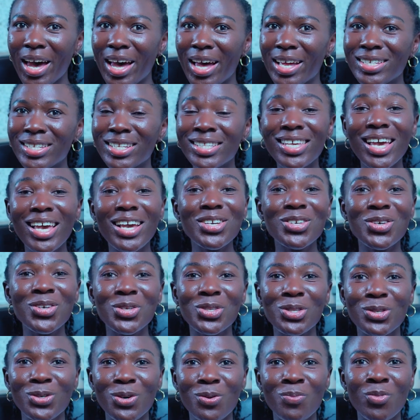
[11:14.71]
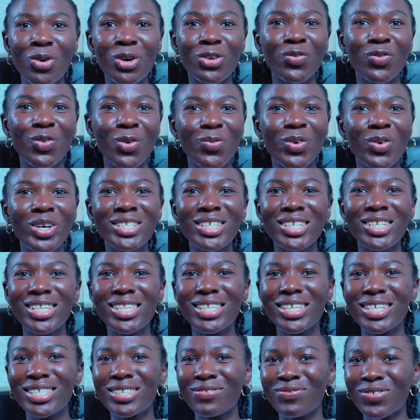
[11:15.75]
And thank you so much for
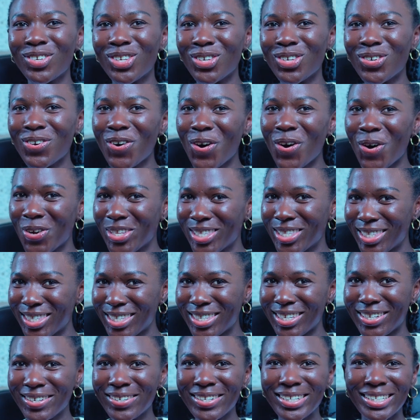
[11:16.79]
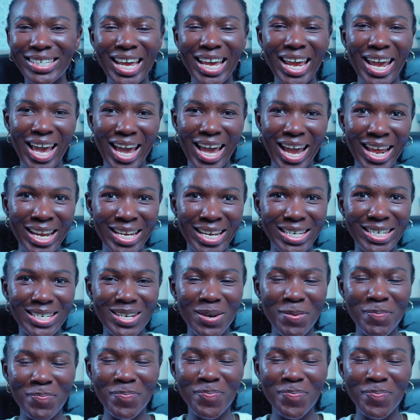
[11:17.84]
watching this video until the end.